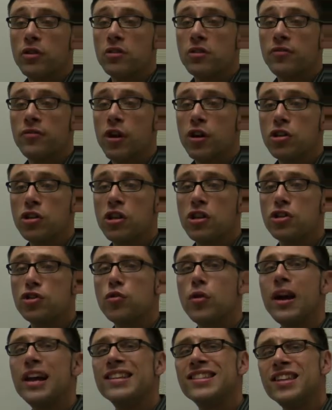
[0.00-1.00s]
the function is
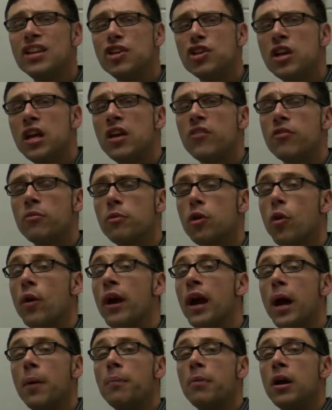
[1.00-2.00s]
transitioning from
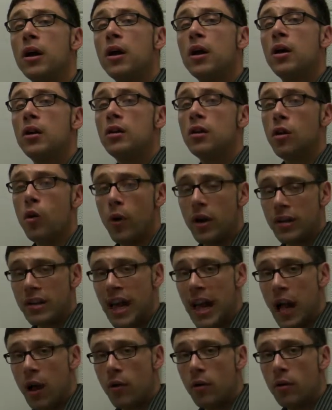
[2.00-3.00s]
going up to going
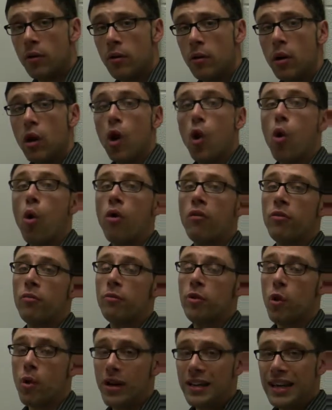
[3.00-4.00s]
down, or from
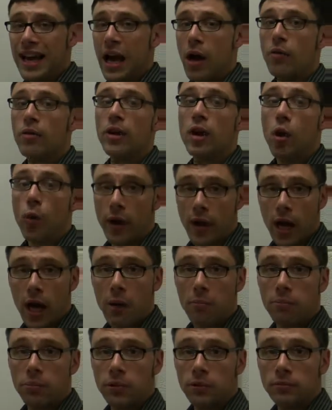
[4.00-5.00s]
going down to going
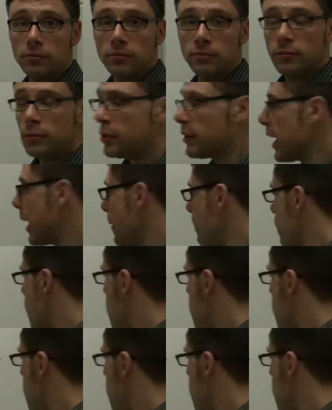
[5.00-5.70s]
up. Okay?